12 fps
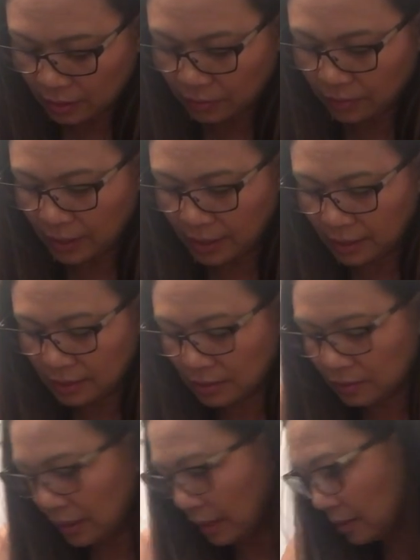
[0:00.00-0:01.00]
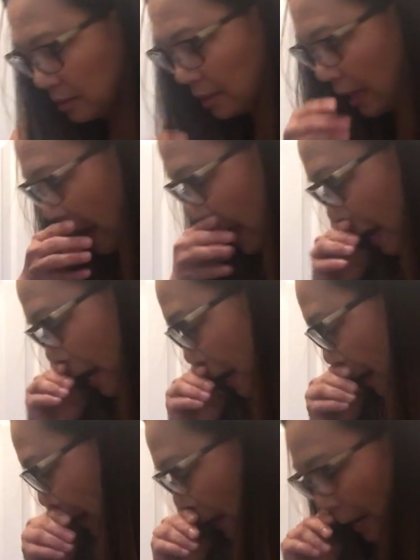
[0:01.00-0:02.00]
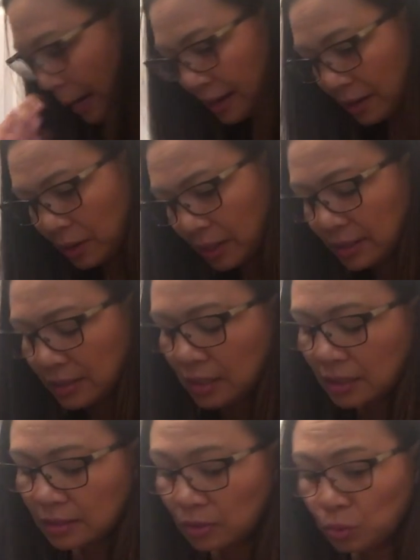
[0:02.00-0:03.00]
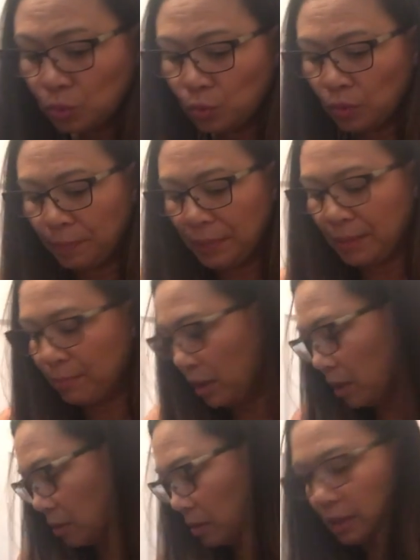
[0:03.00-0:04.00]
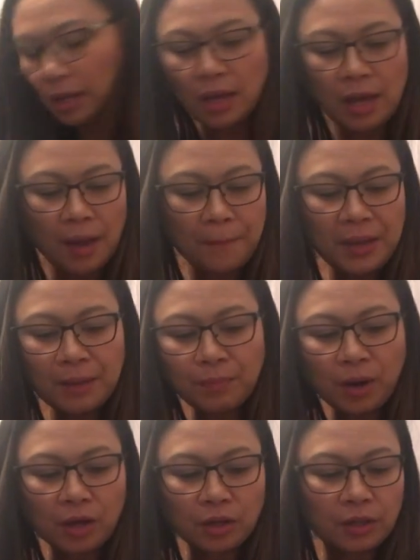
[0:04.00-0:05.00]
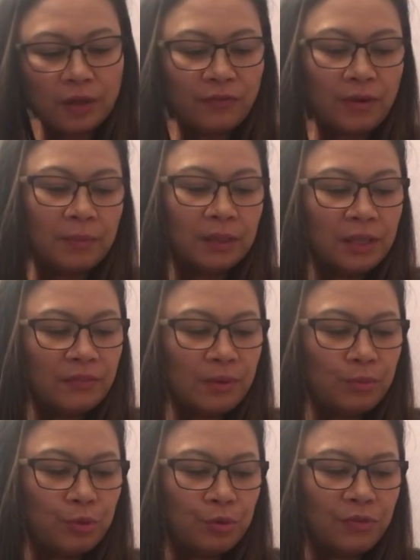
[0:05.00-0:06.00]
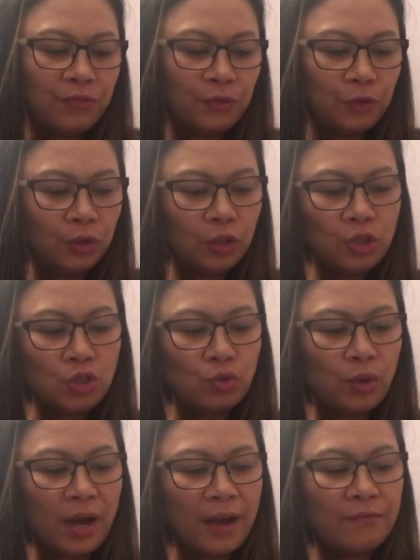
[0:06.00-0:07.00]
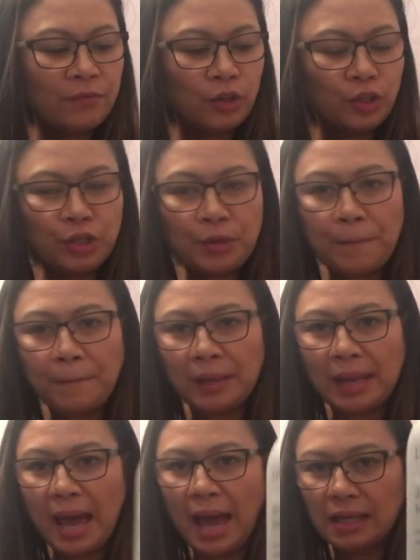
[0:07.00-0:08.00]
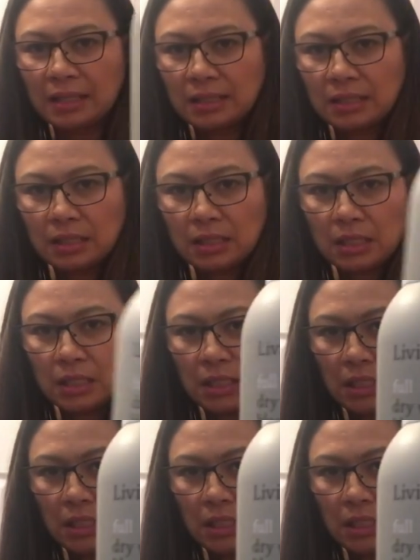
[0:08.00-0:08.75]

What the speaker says: All right, so that's that. Next is, ooh, a big bottle. A big bottle from Living Proof Full Dry Volume Blast.